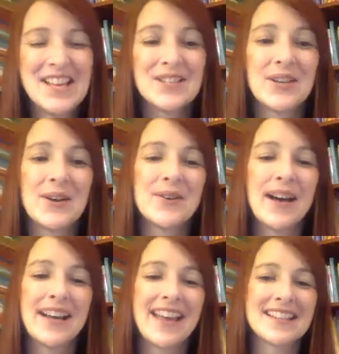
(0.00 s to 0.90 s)
So
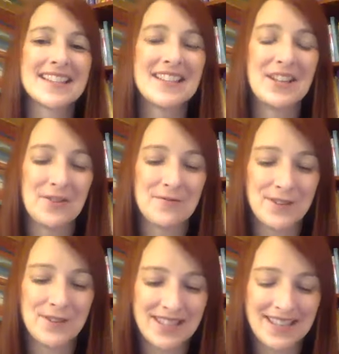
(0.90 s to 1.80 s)
I guess, you know,
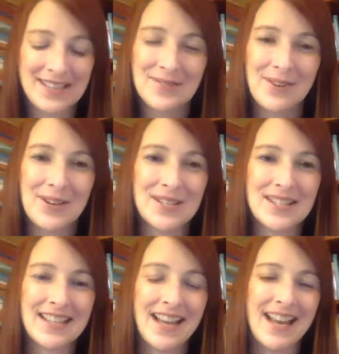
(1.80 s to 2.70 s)
first things
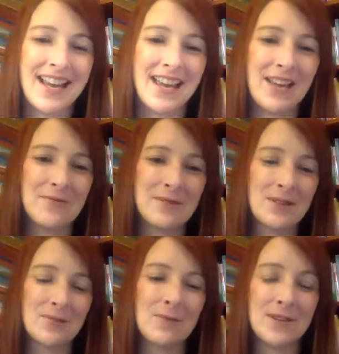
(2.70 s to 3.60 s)
first, I
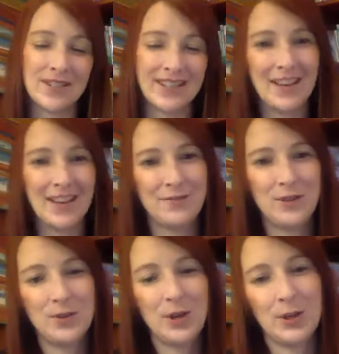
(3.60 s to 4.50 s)
was wondering if
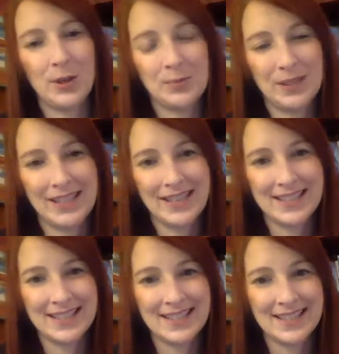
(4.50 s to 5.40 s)
you could
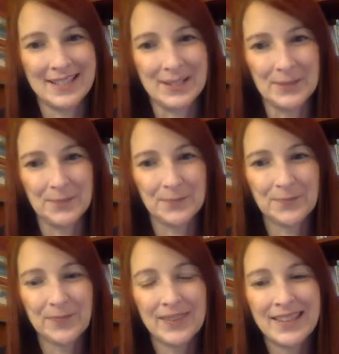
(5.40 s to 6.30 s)
please um,
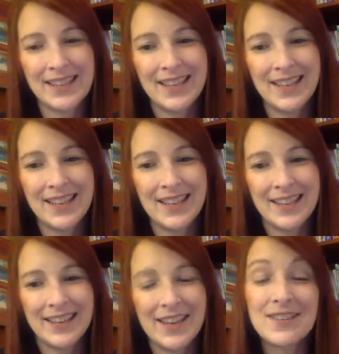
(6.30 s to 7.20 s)

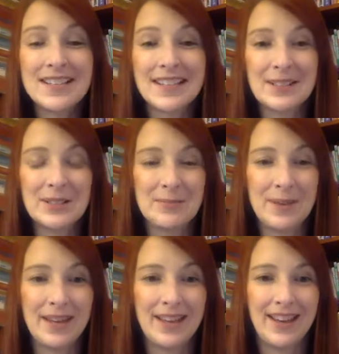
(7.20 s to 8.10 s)
give us a little
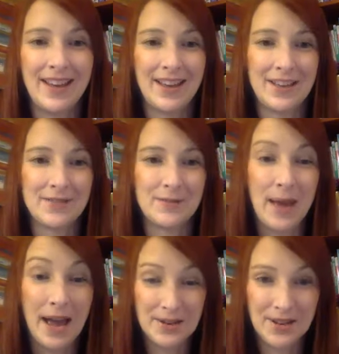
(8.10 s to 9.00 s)
bit of
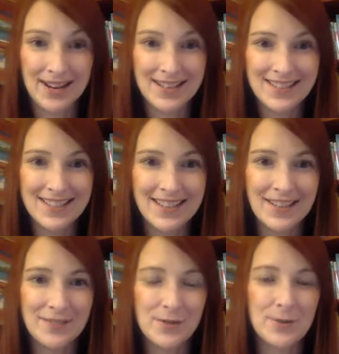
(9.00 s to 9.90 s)
background.
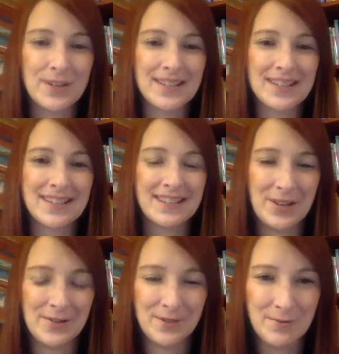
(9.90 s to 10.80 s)
Of course, you
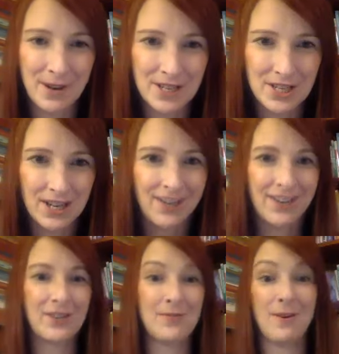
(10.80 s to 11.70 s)
know, if you want to share,
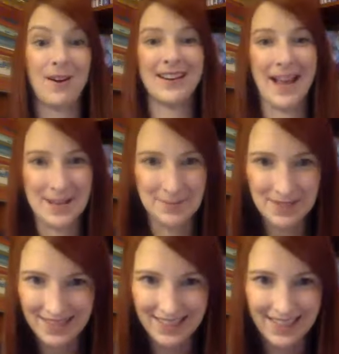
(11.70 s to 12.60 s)
you are an
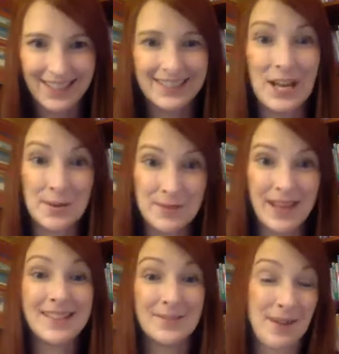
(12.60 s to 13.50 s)
IMC alum
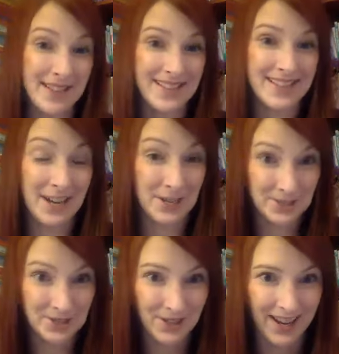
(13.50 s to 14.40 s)
as well as an
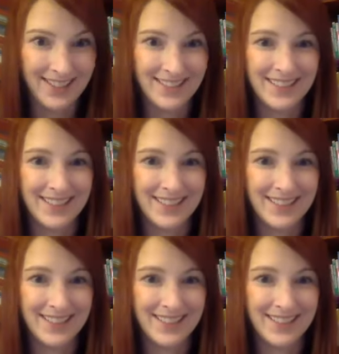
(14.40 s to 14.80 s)
undergrad